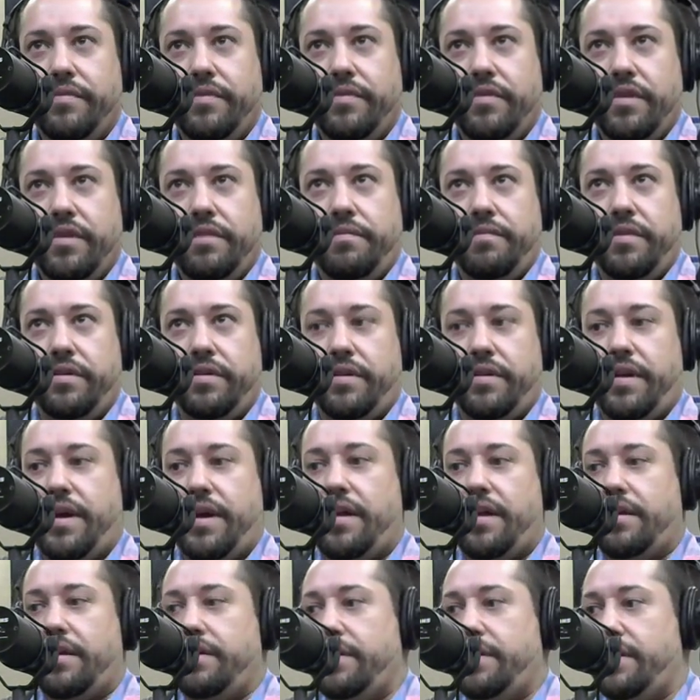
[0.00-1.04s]

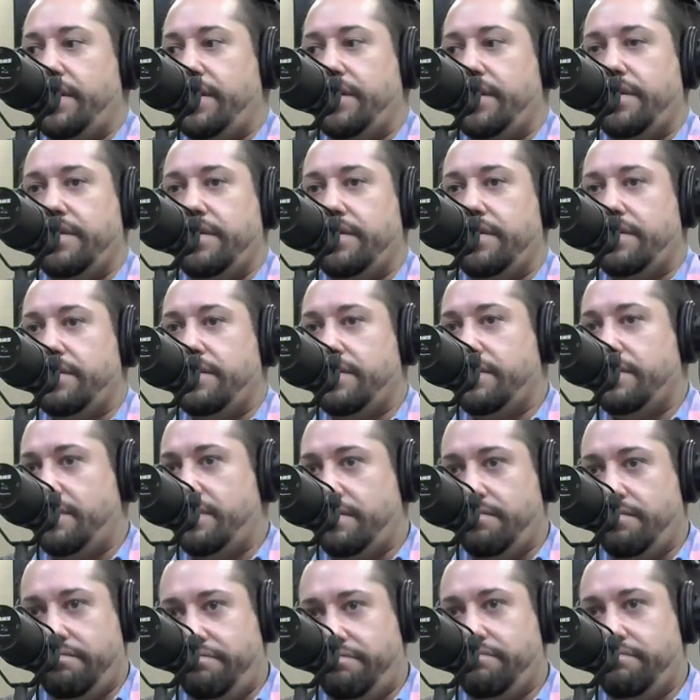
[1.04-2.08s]
mentality is
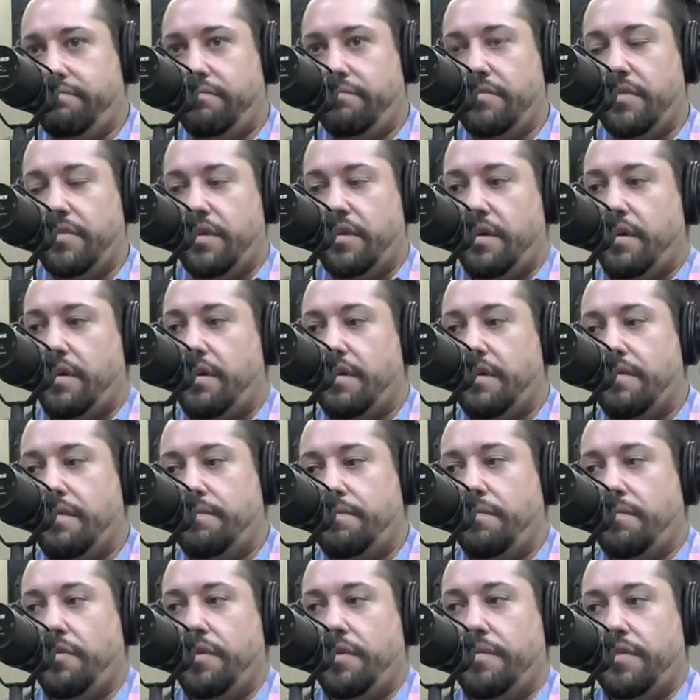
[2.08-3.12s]

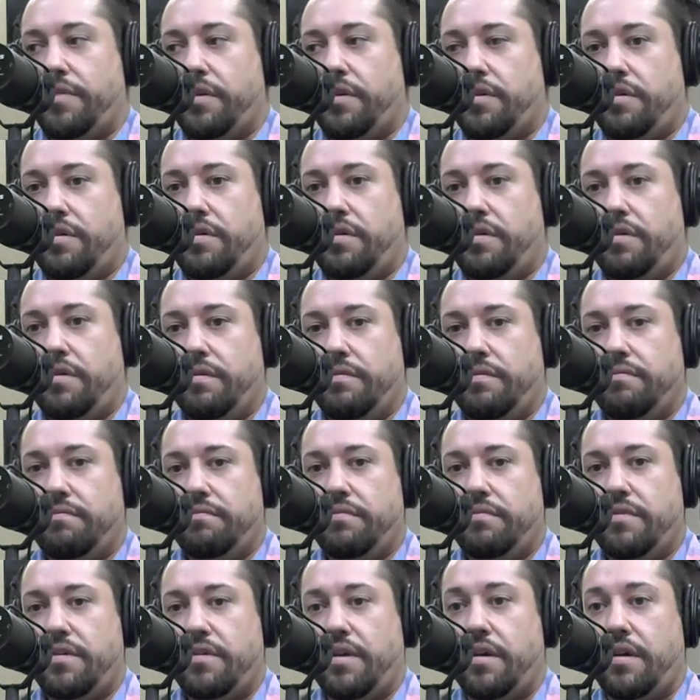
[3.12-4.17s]
pretty much
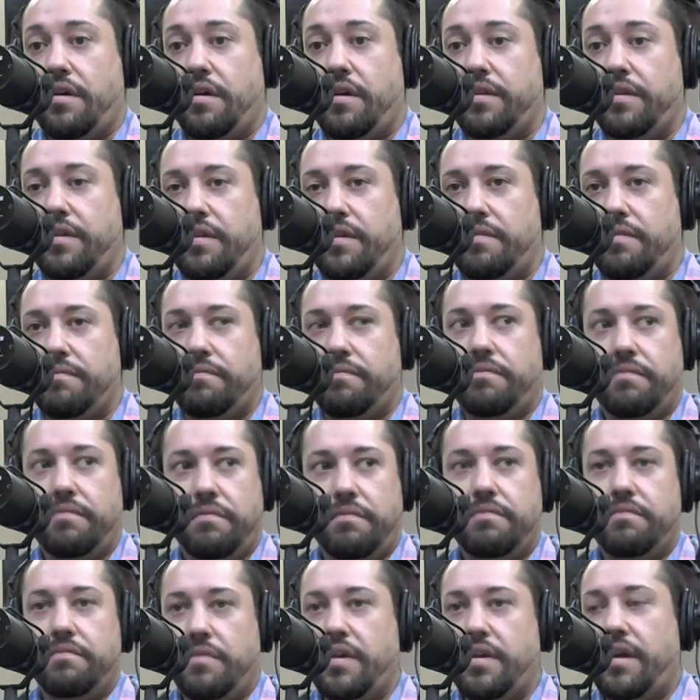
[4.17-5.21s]
set on them
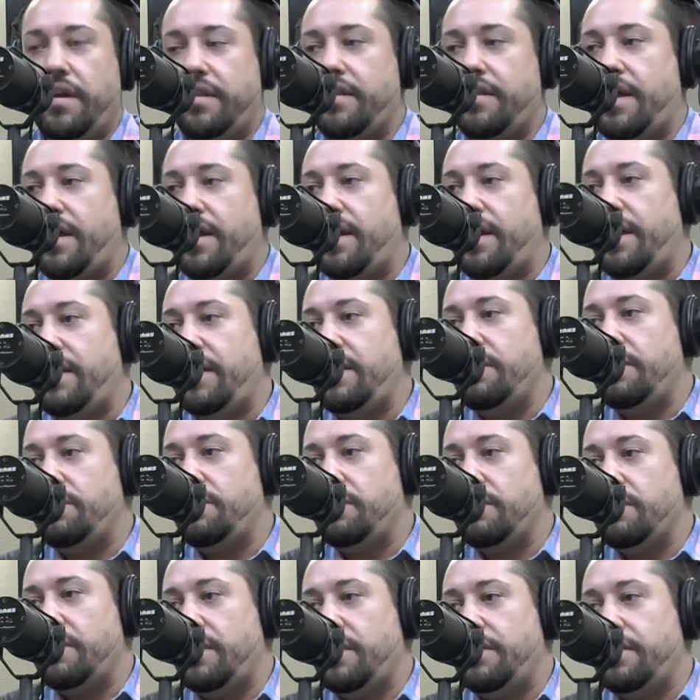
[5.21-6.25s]
at that age,
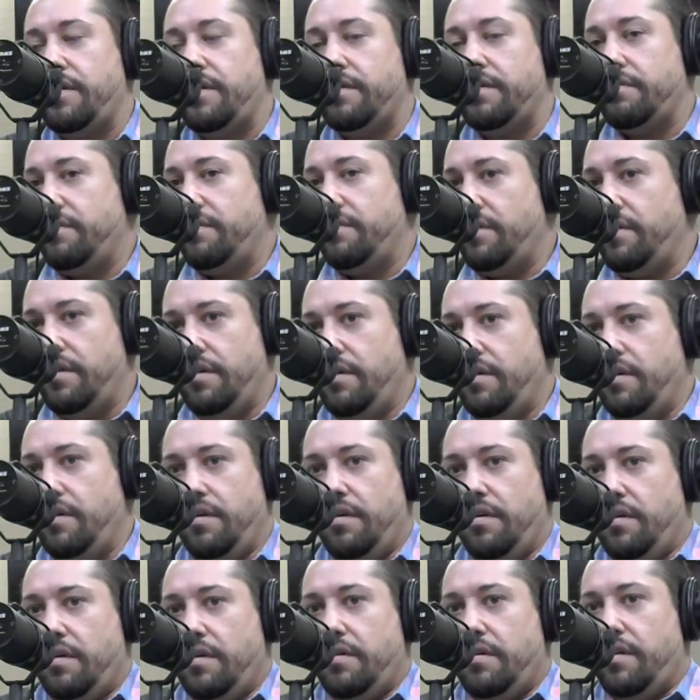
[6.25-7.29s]
and they think
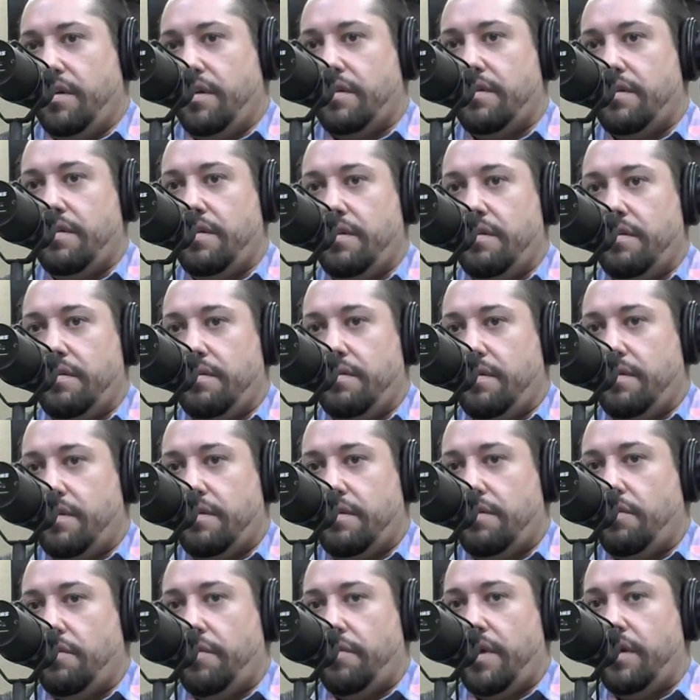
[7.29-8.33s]
it's
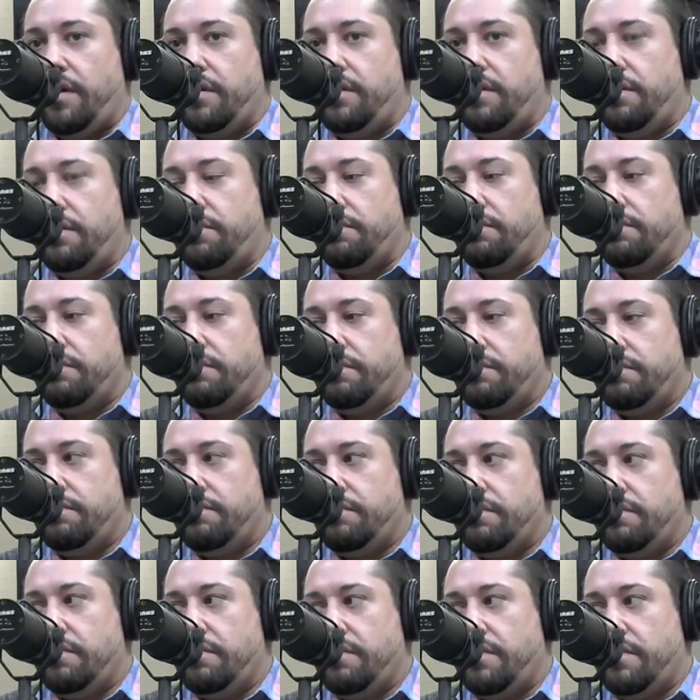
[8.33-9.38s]
okay to do
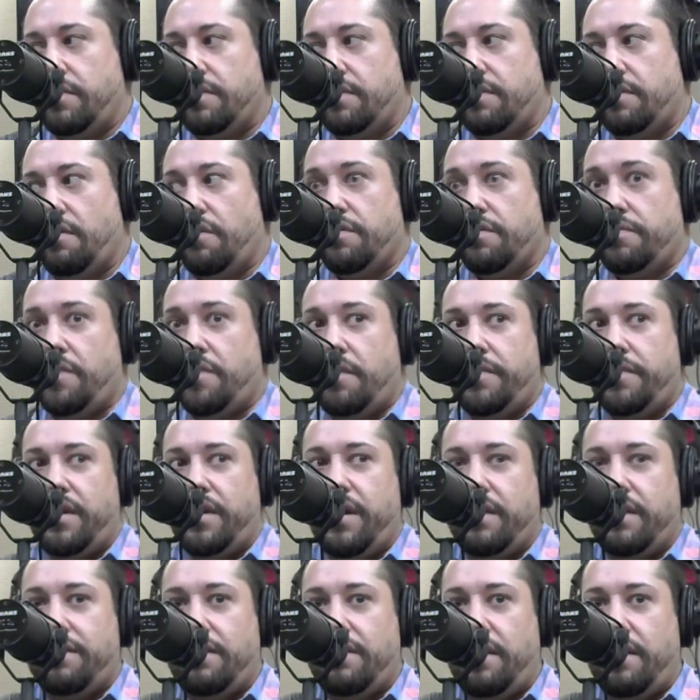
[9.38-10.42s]
as long as mom and
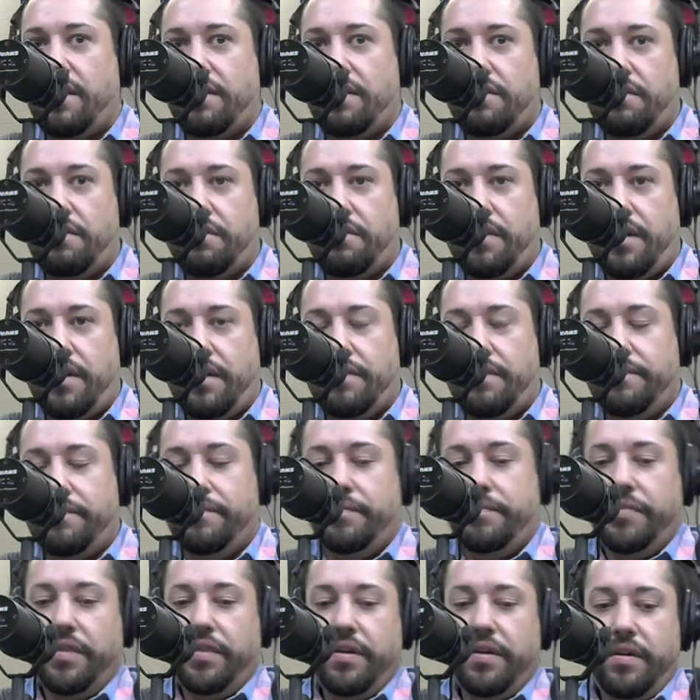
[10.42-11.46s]
dad say it's okay.
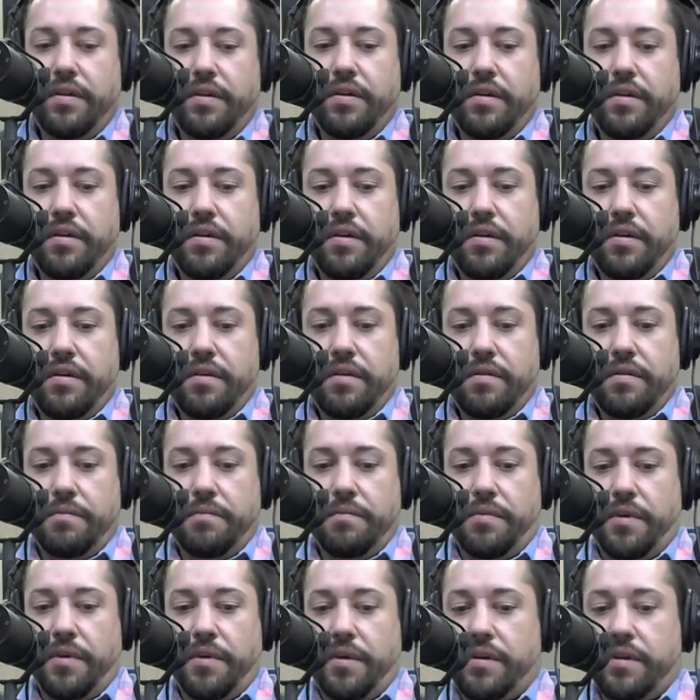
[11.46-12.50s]

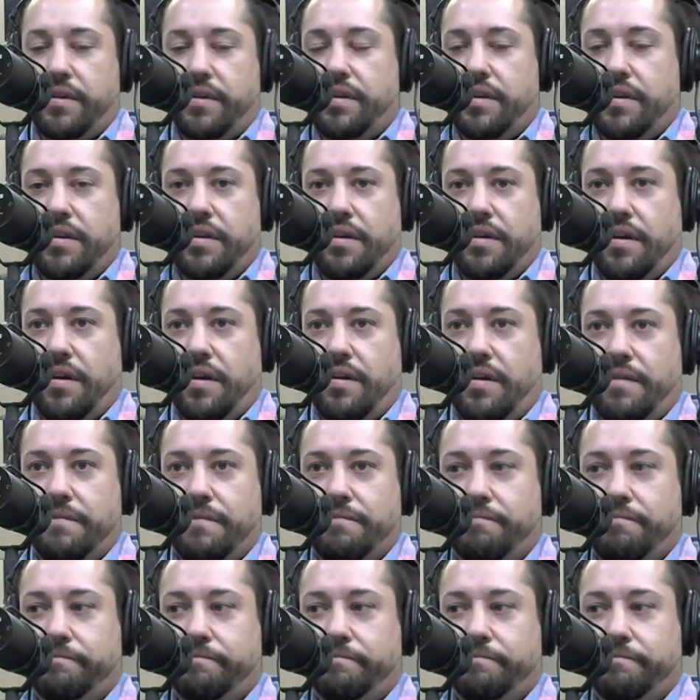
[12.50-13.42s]
But and